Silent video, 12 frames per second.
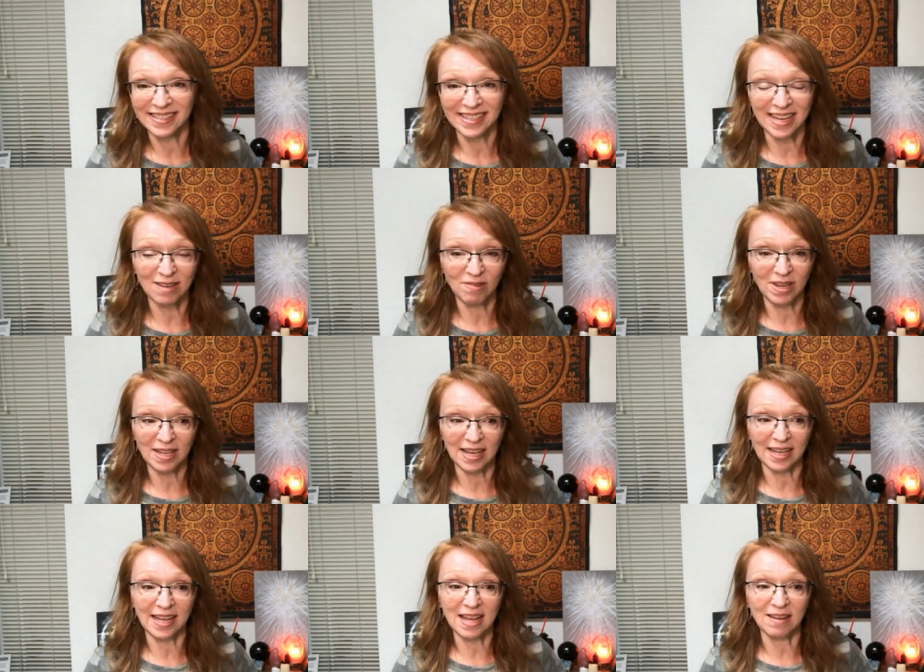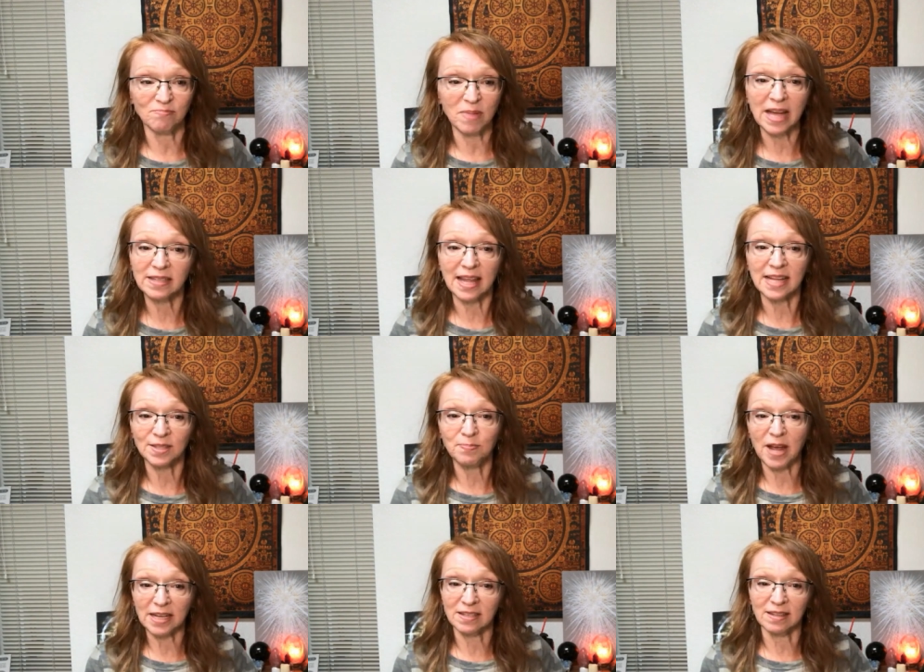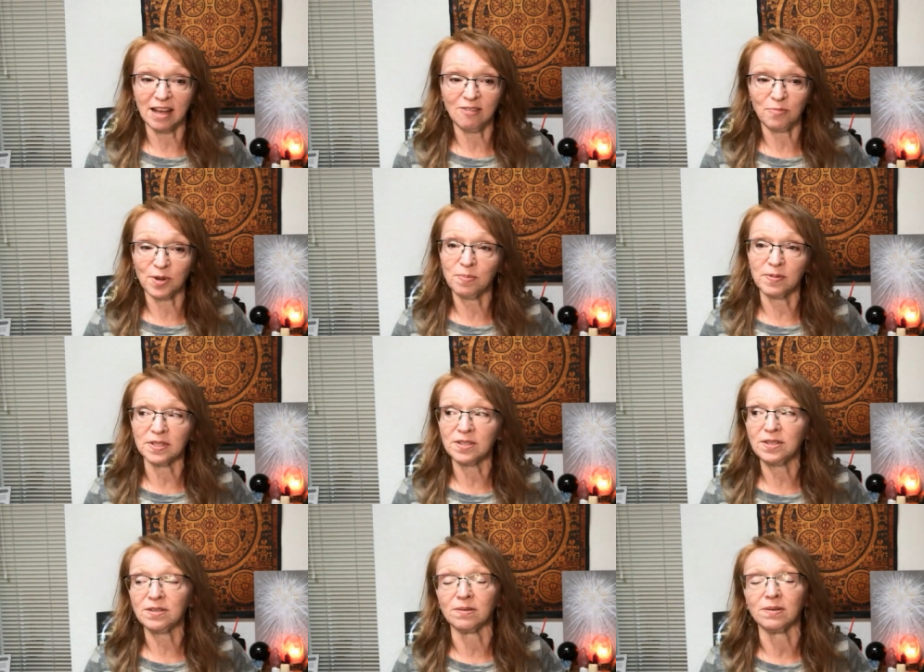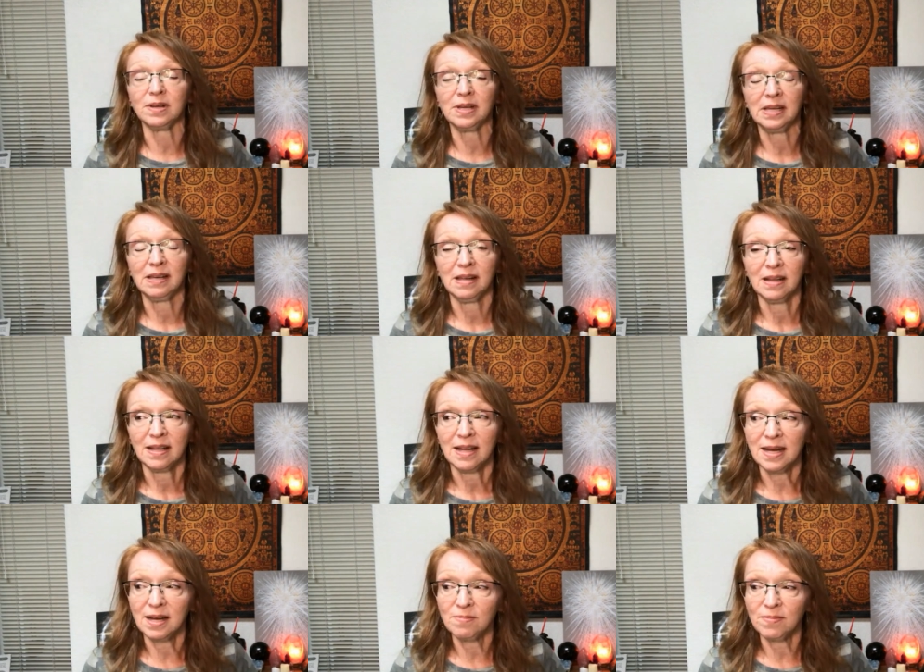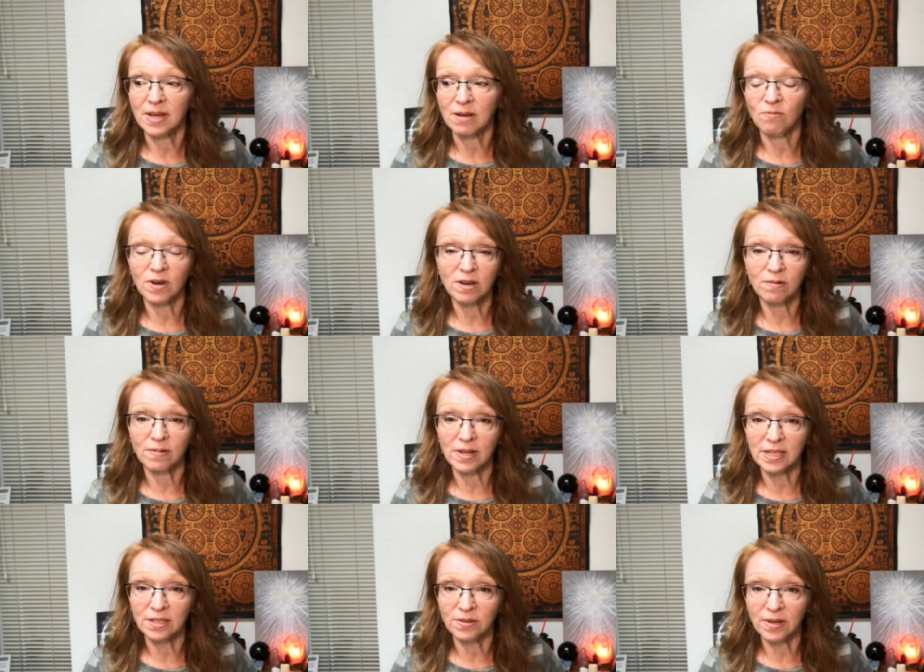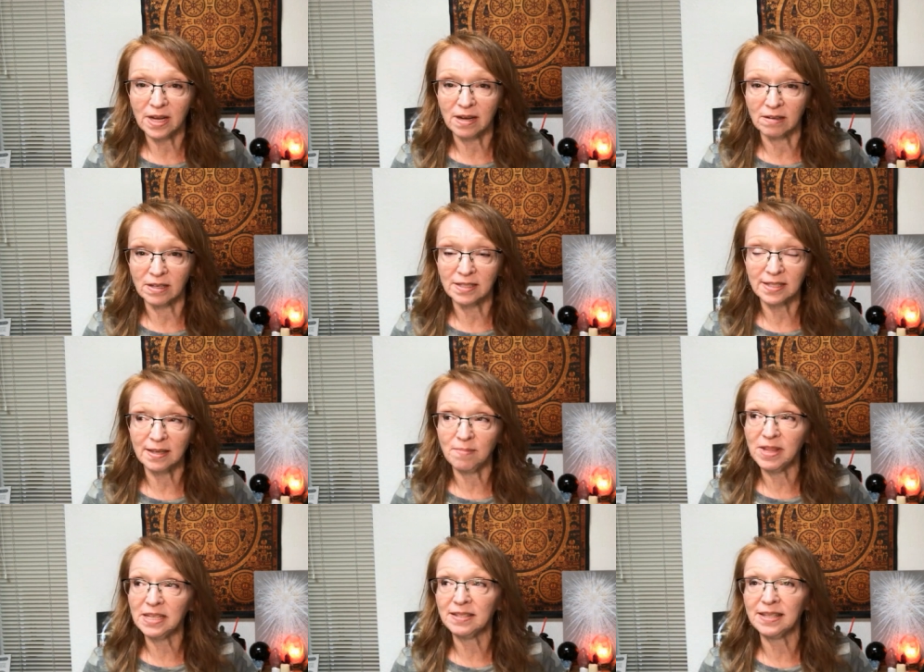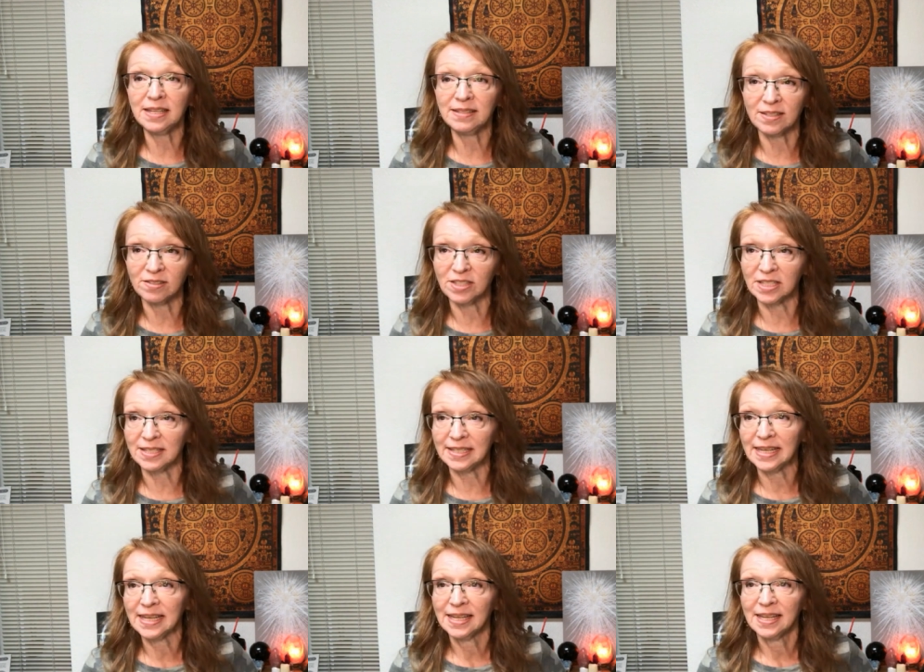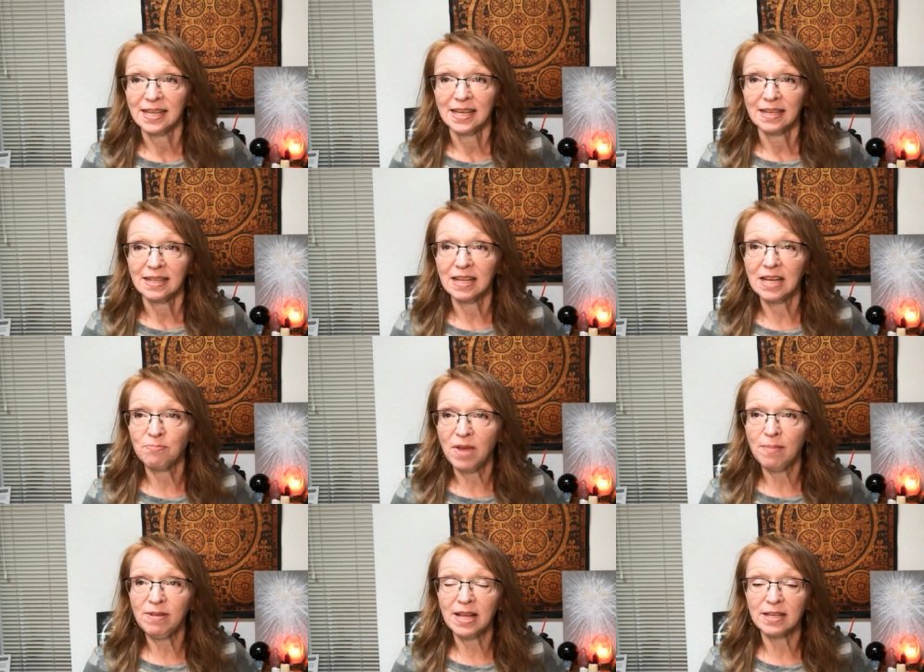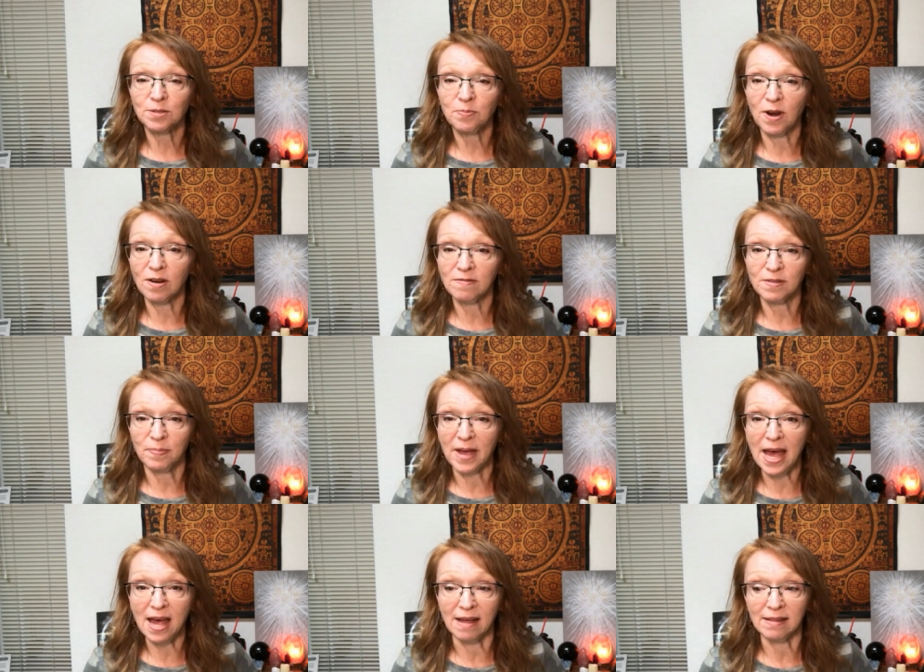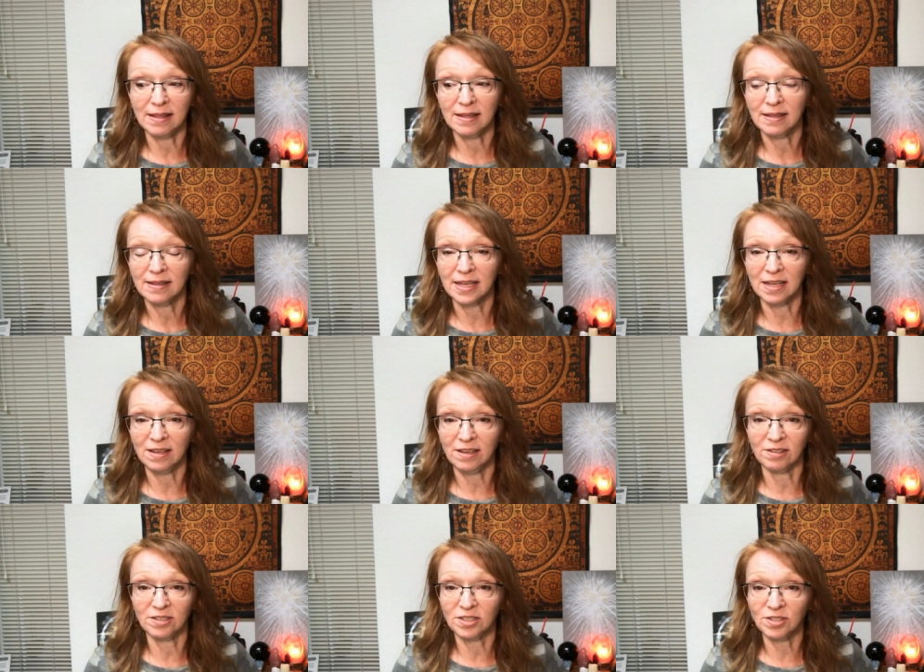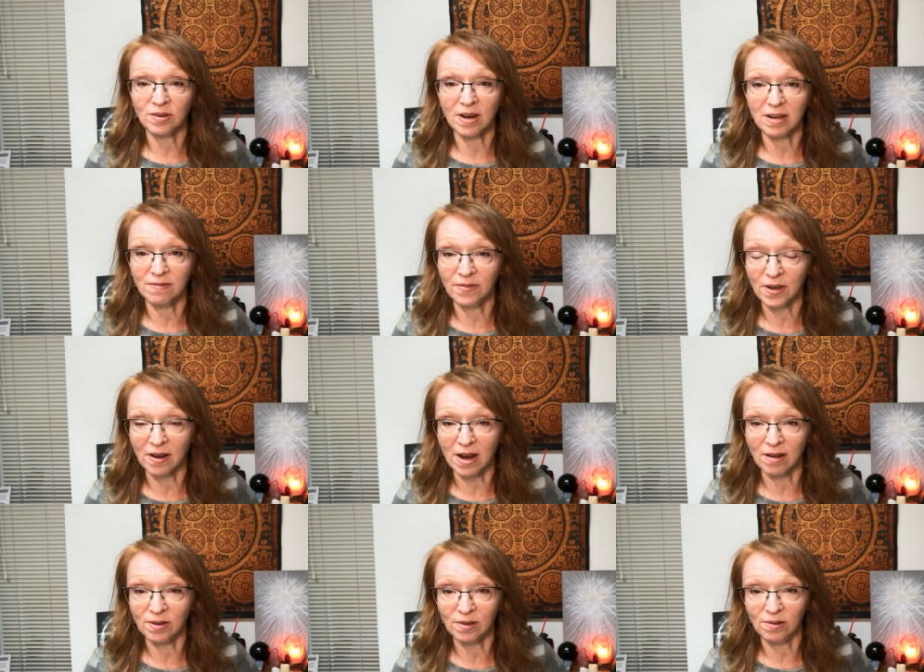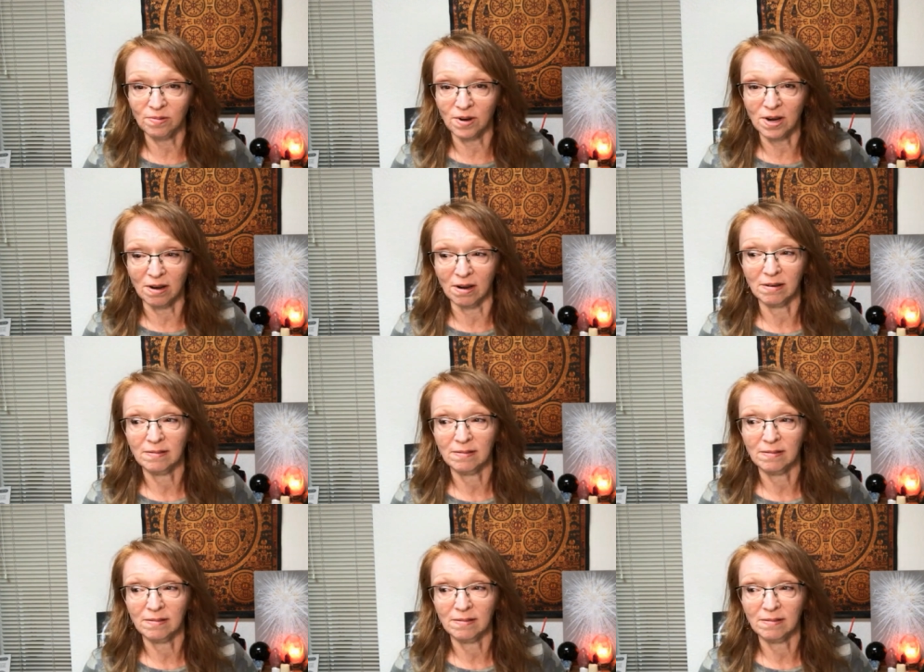And again, that's back to life purpose too. And what are you really doing here? And some of these things are just, maybe that's part of the path, that you're just trying to figure out who you are.